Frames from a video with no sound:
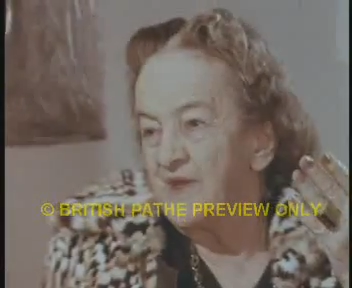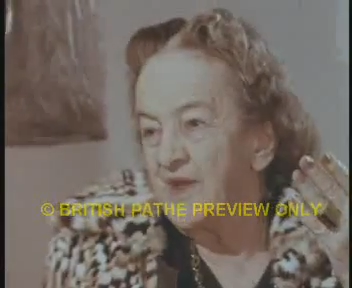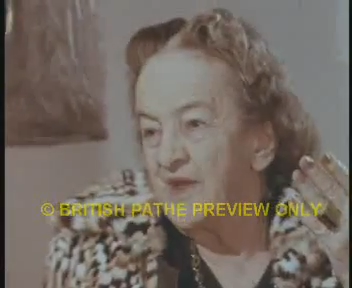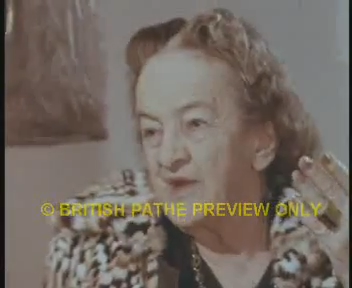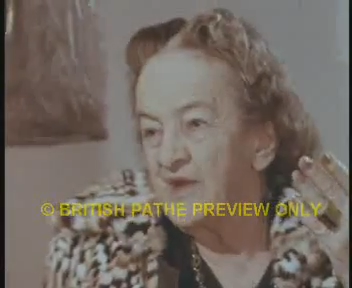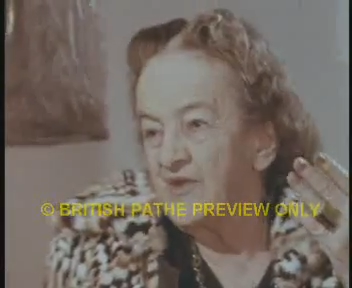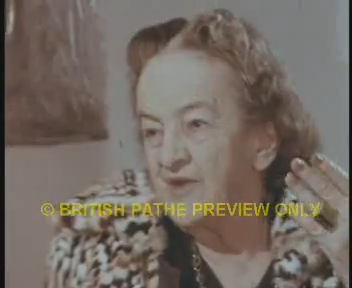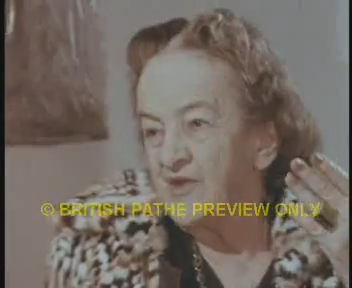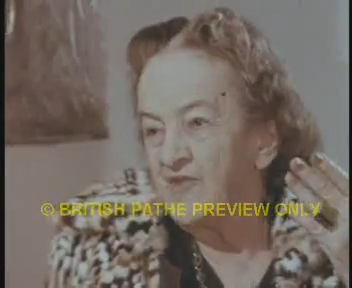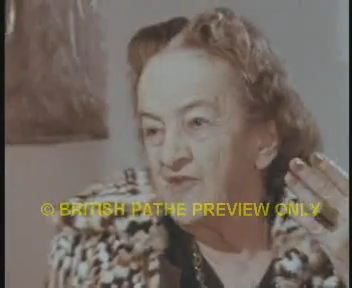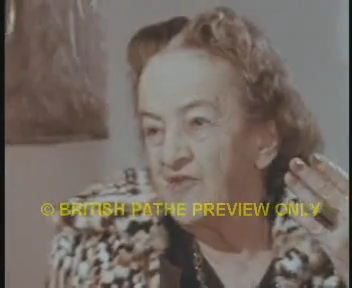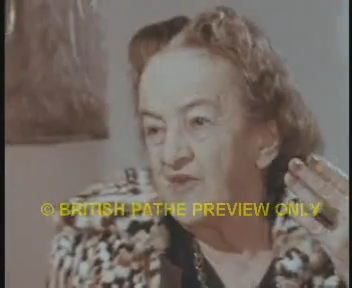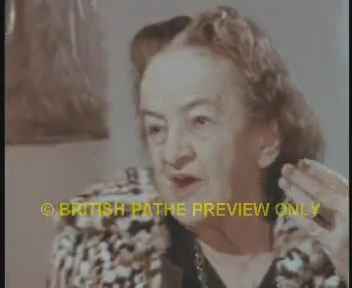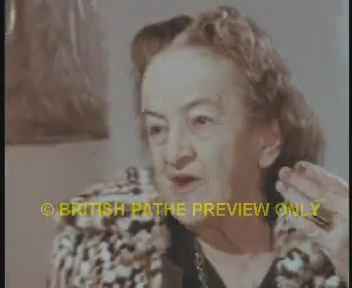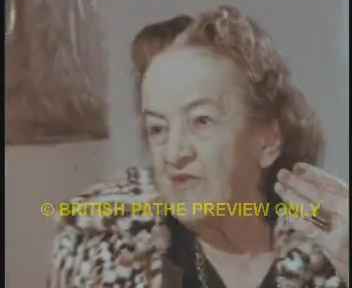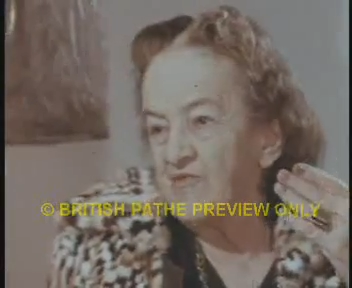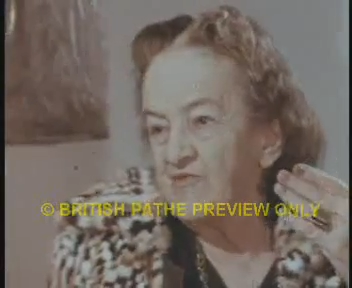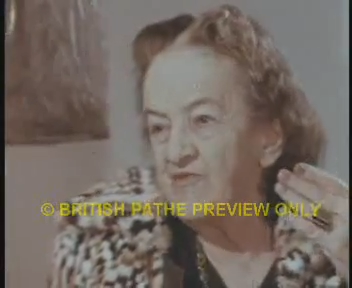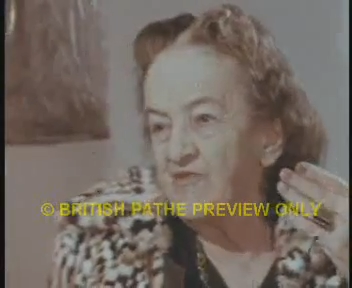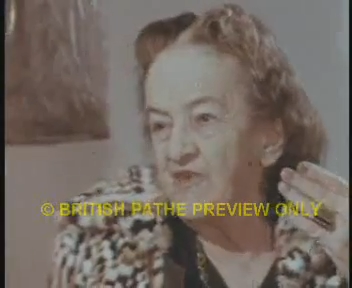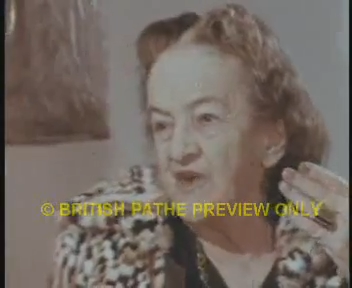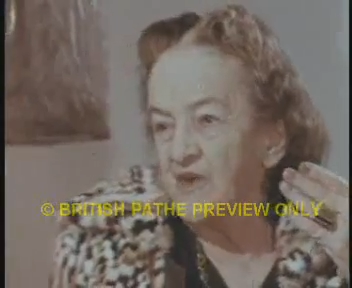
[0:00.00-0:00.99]
And it's
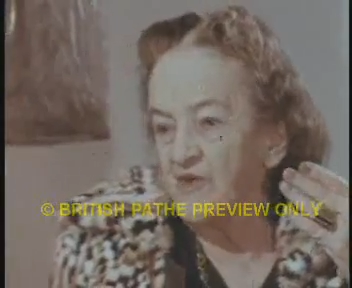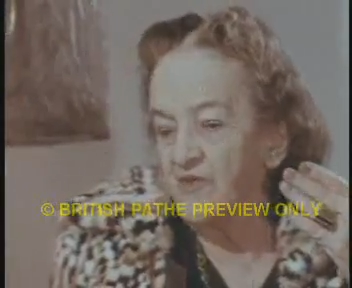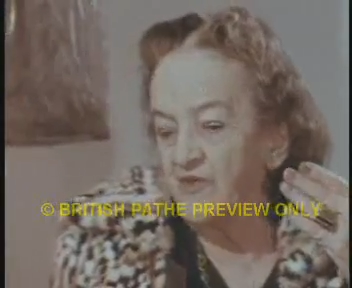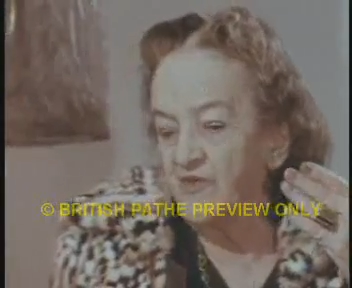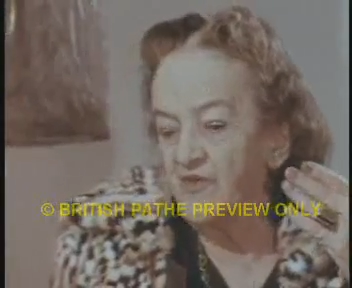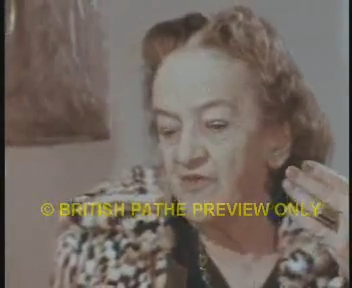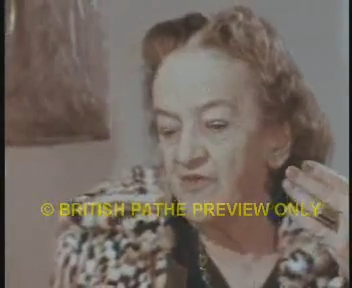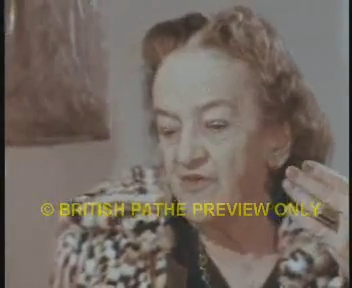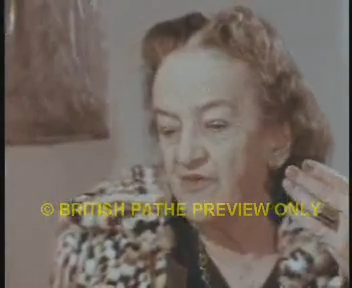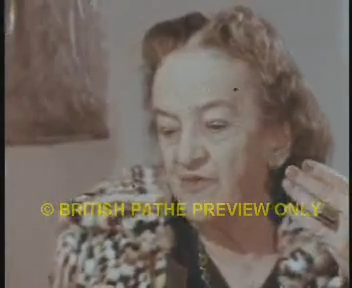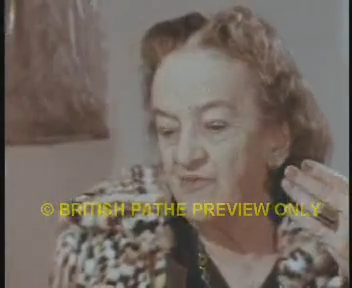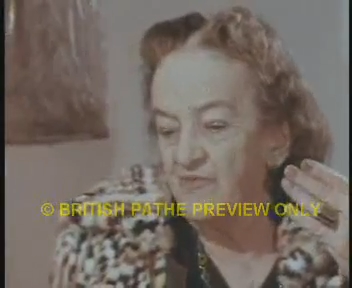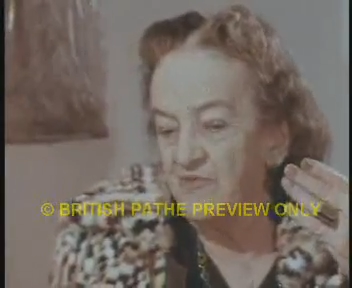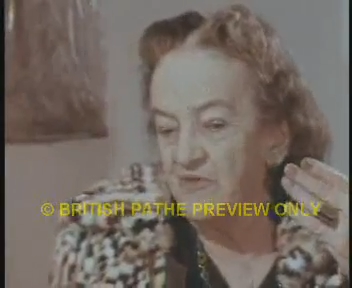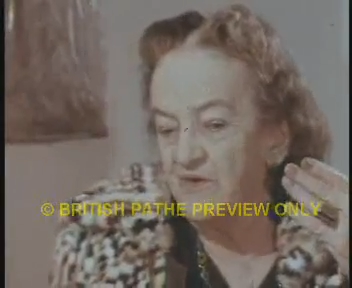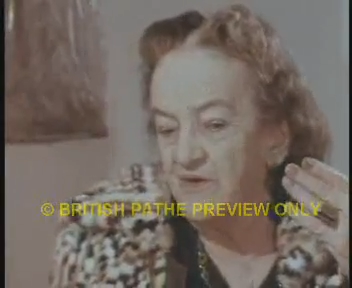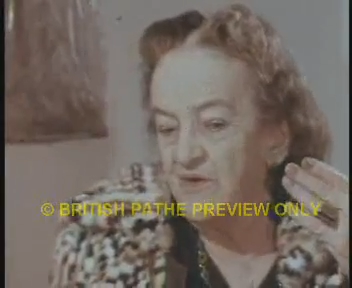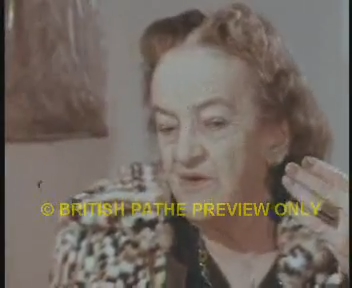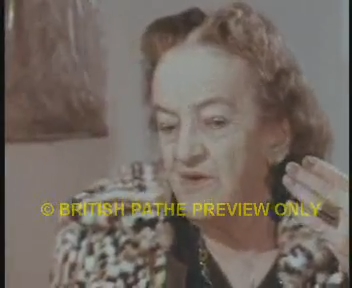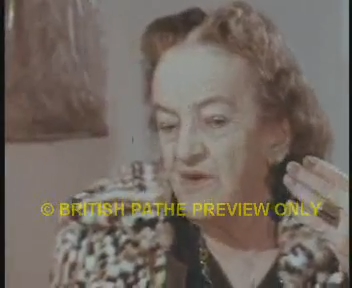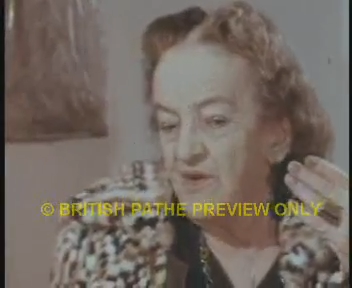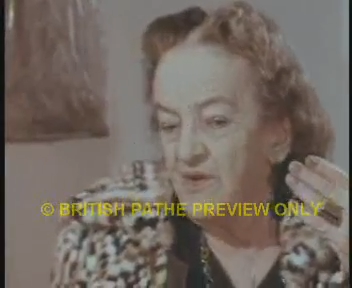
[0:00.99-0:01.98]
our first,
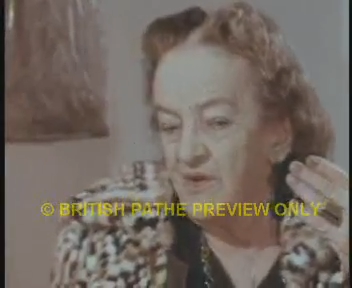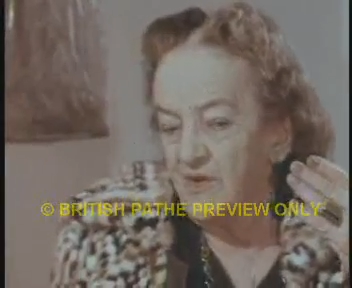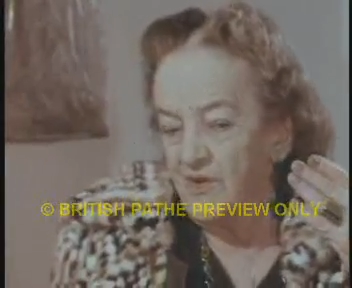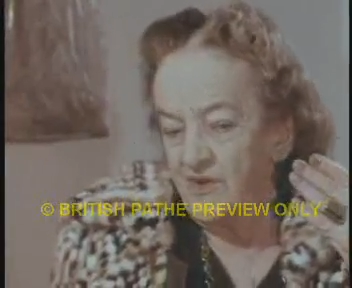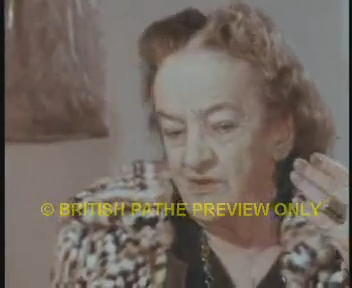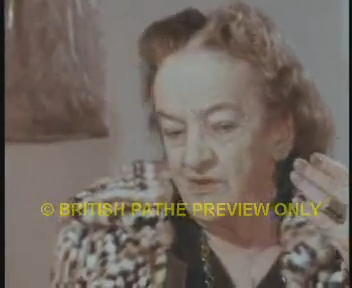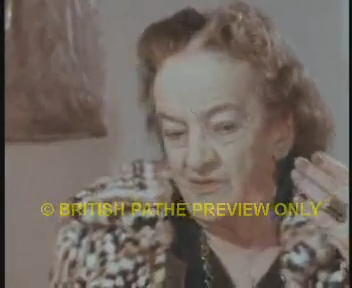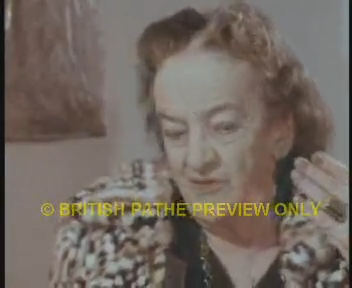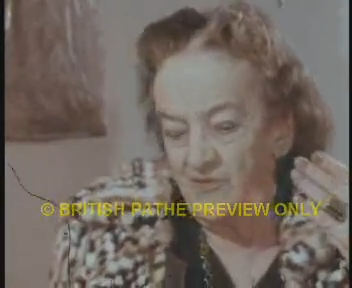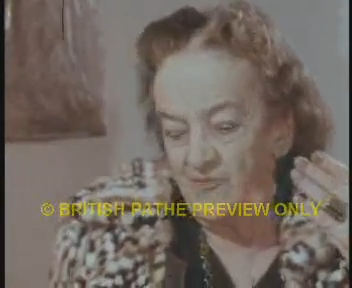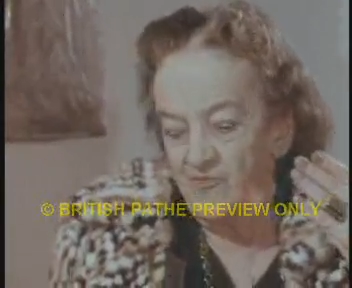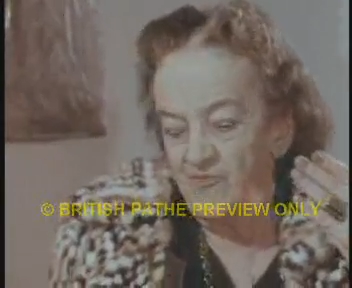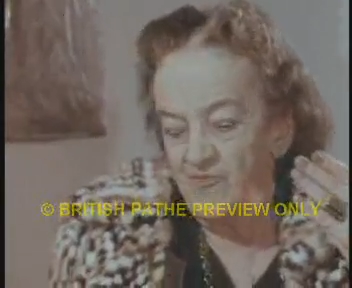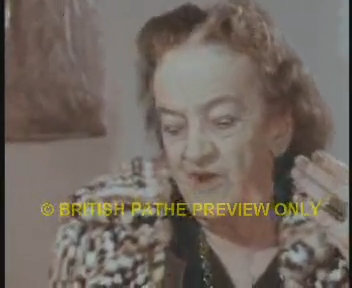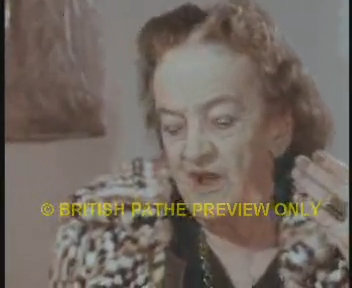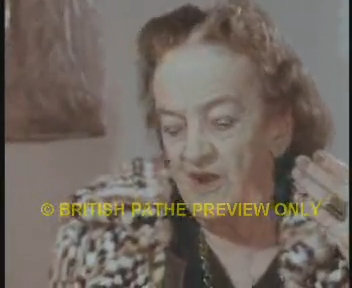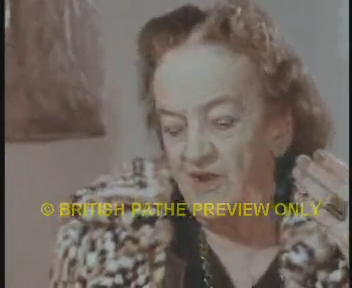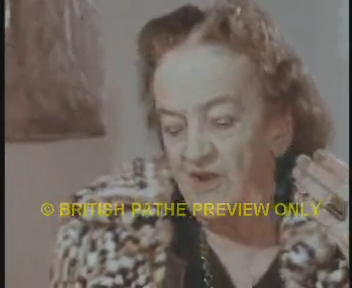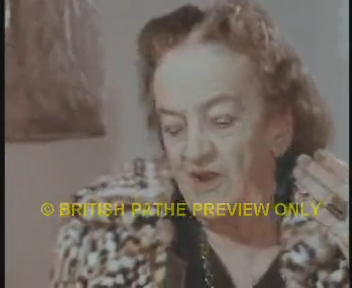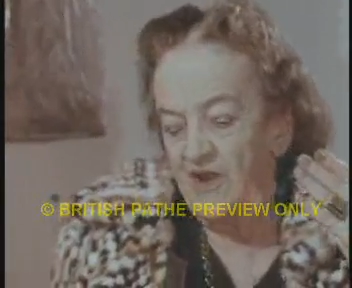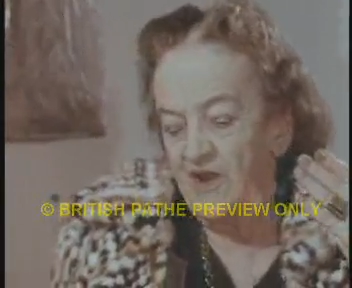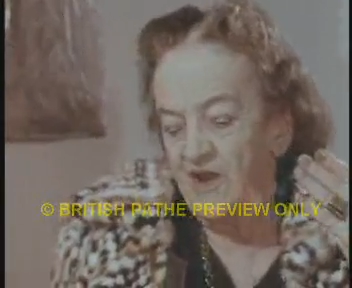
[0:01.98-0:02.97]

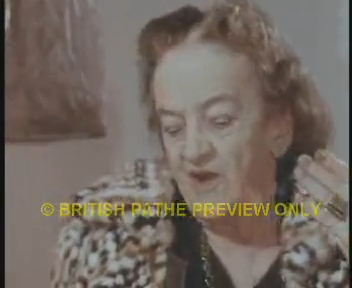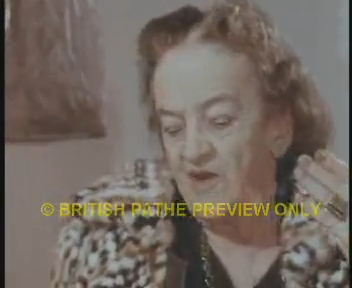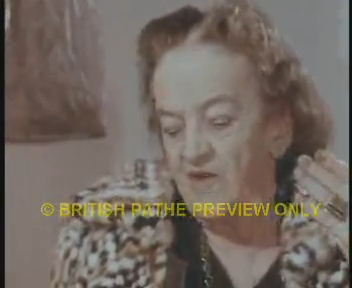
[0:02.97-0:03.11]
really